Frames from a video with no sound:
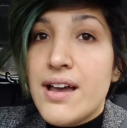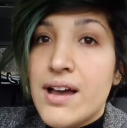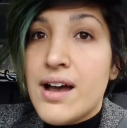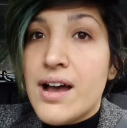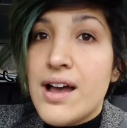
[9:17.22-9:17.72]

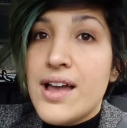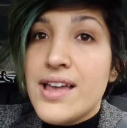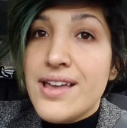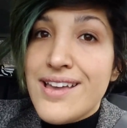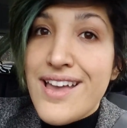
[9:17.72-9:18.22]

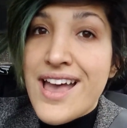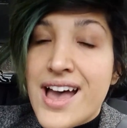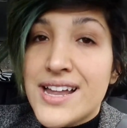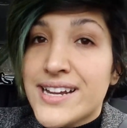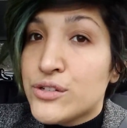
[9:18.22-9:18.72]

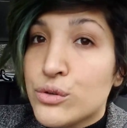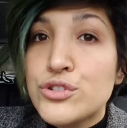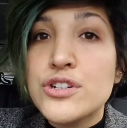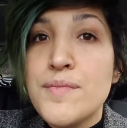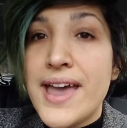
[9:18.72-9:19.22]
and I told
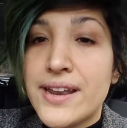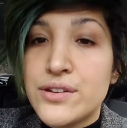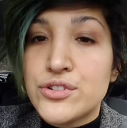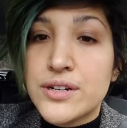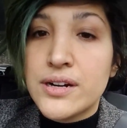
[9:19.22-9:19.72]
your
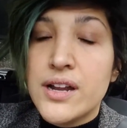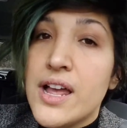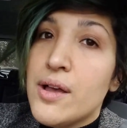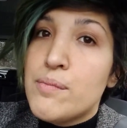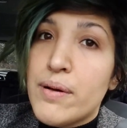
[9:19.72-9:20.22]
manager,
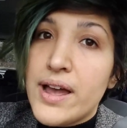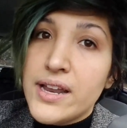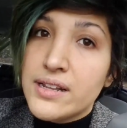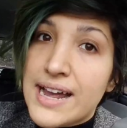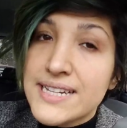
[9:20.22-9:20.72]
but
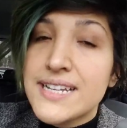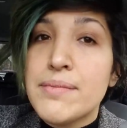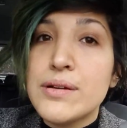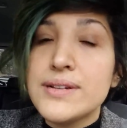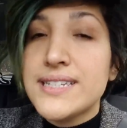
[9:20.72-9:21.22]
last time
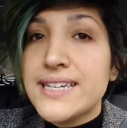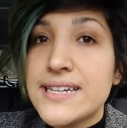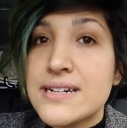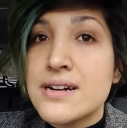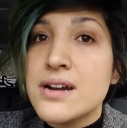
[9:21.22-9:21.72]
I was
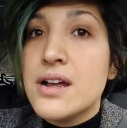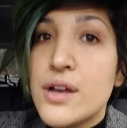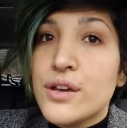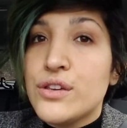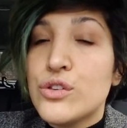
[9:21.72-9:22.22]
here,
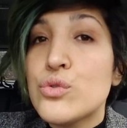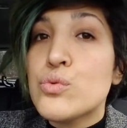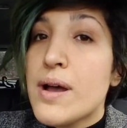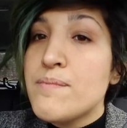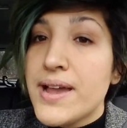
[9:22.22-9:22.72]
you
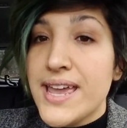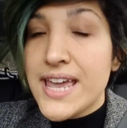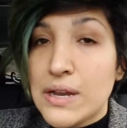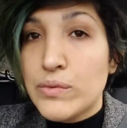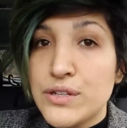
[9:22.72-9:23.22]
rubbed my
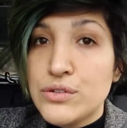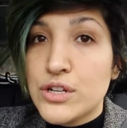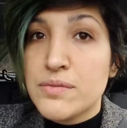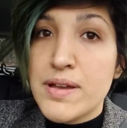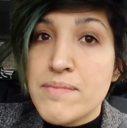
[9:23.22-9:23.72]
hand when you took
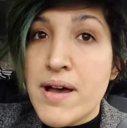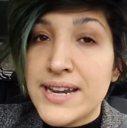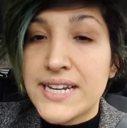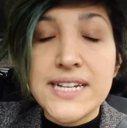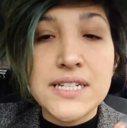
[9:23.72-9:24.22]
my money.
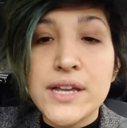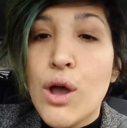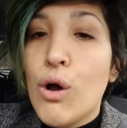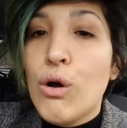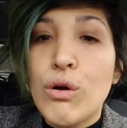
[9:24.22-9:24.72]
And he's like,
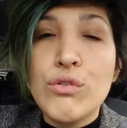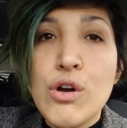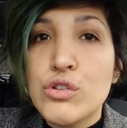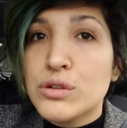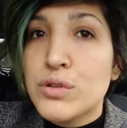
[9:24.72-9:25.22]
oh no,
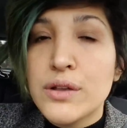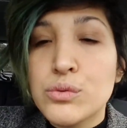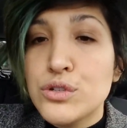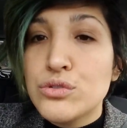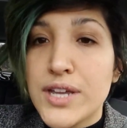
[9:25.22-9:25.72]
sometimes
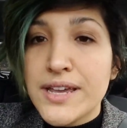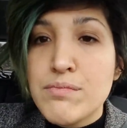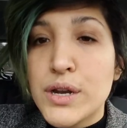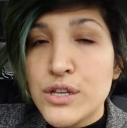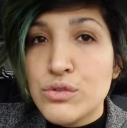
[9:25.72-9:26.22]
when you take
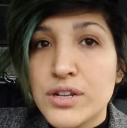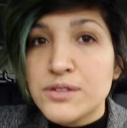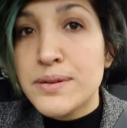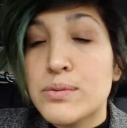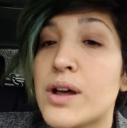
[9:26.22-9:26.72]
money, you touch
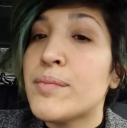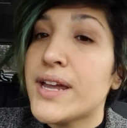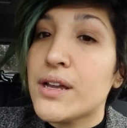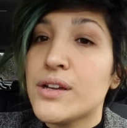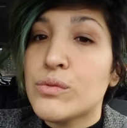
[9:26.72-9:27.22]
people. I'm
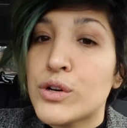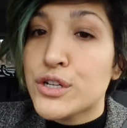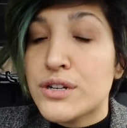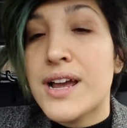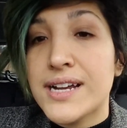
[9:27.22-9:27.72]
like, well, you're
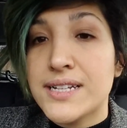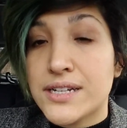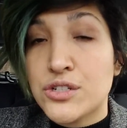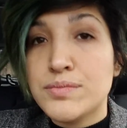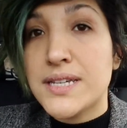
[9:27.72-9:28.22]
not gonna
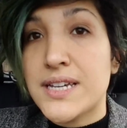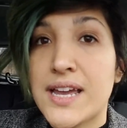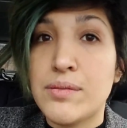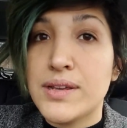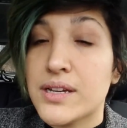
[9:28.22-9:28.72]
touch me
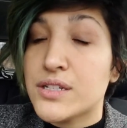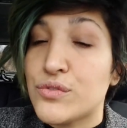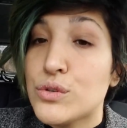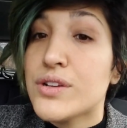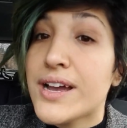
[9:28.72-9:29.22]
again, because if
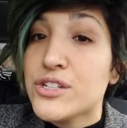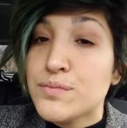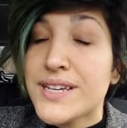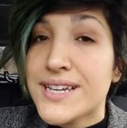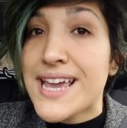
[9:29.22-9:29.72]
you touch
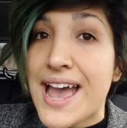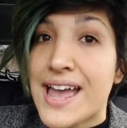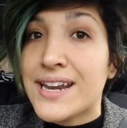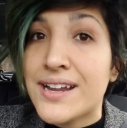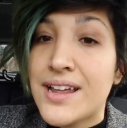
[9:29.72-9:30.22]
me again,